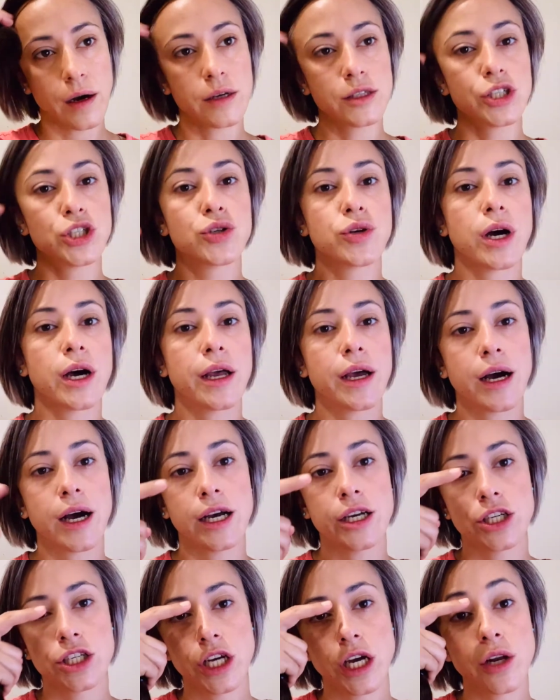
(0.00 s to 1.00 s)
dry
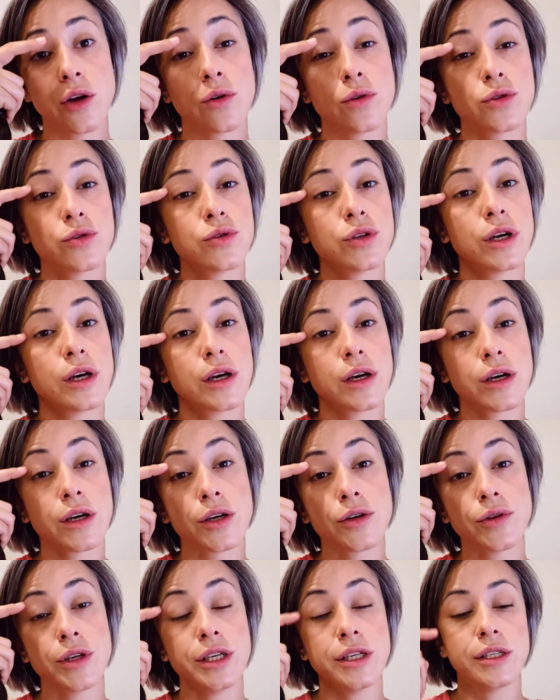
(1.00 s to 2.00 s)
eyeshadow to the
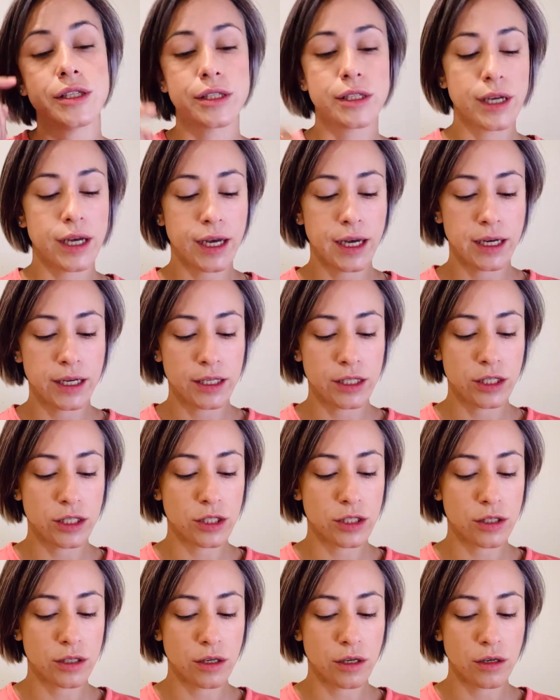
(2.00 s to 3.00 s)
crease,
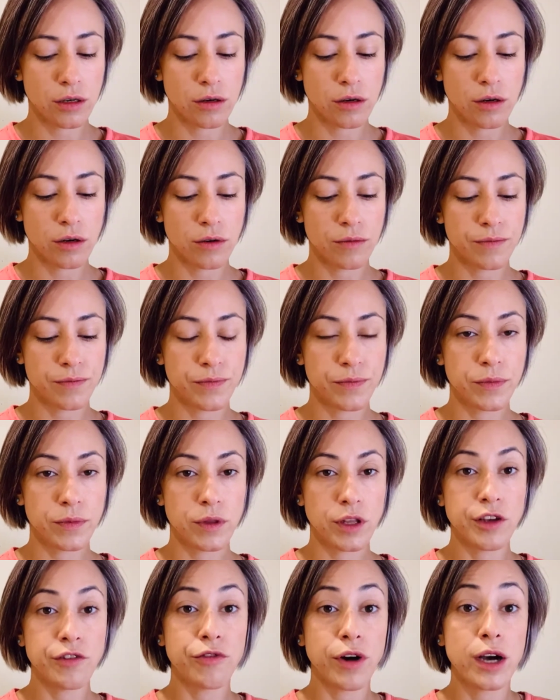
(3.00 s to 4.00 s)
and
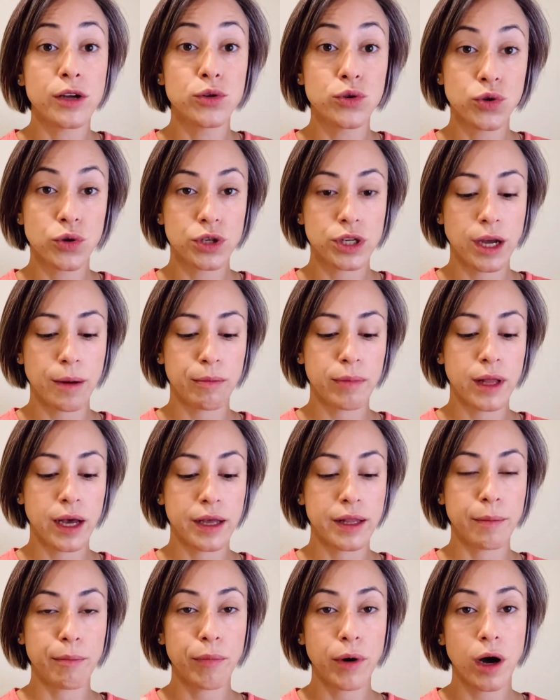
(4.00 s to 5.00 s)
if I do not apply
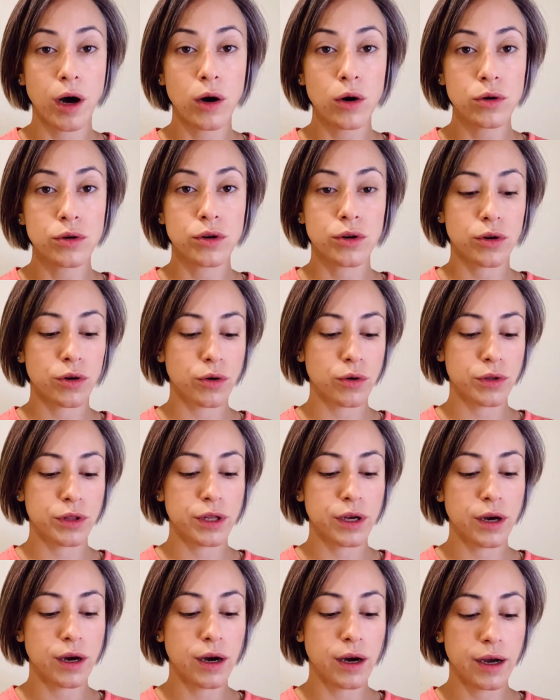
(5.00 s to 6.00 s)
the powder on
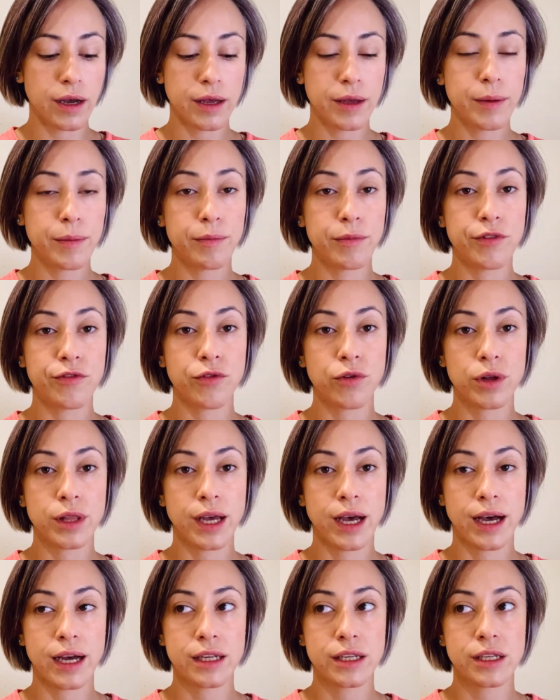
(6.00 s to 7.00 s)
the eye before
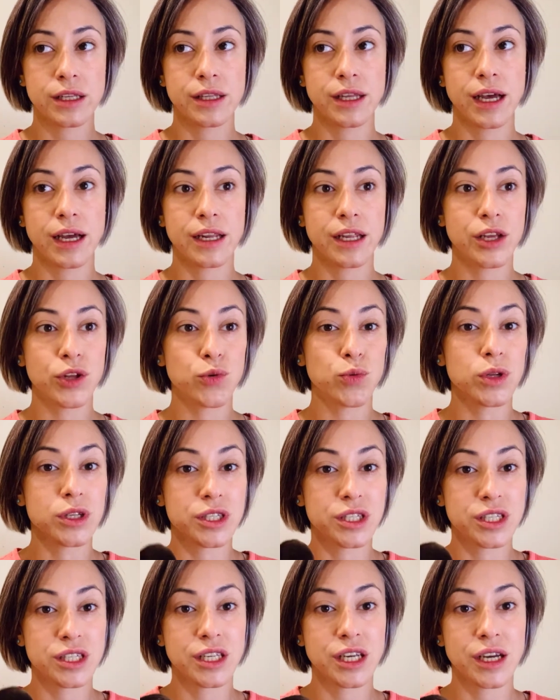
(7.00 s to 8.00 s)
that, then it will
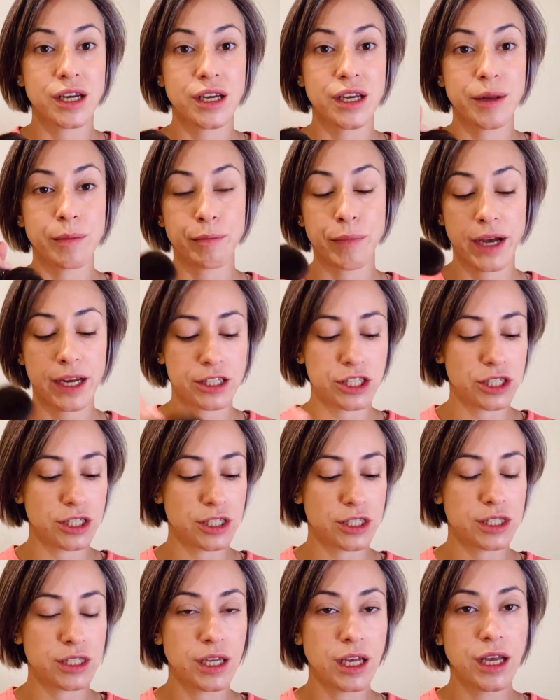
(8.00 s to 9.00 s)
stick in
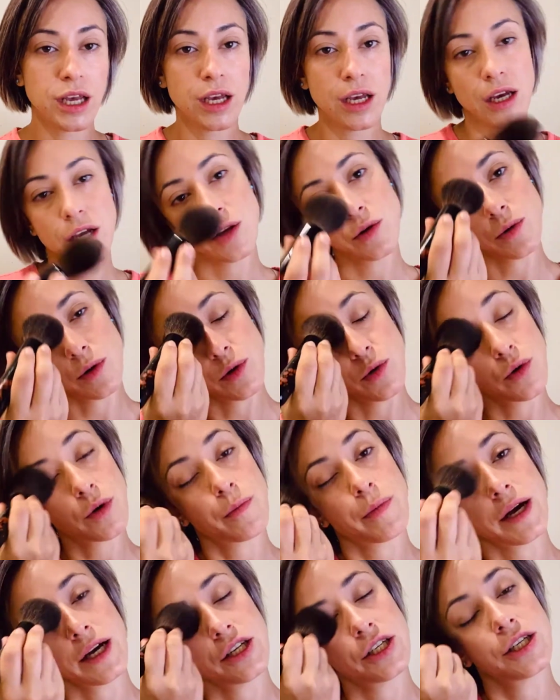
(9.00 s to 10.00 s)
patches. It will look
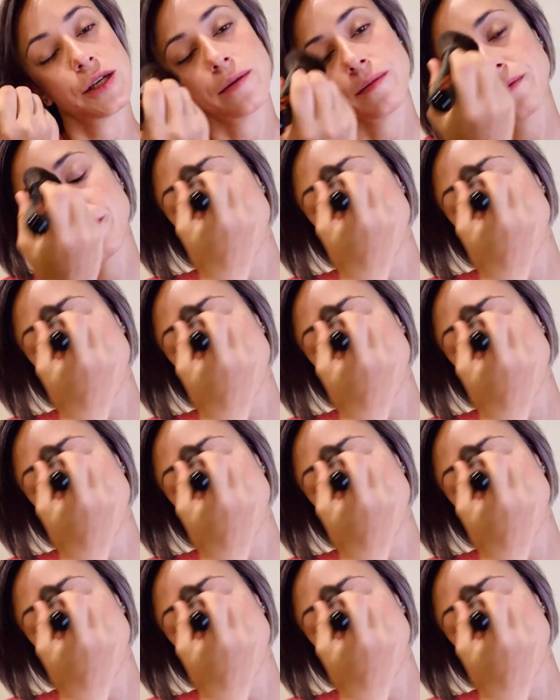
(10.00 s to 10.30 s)
patchy.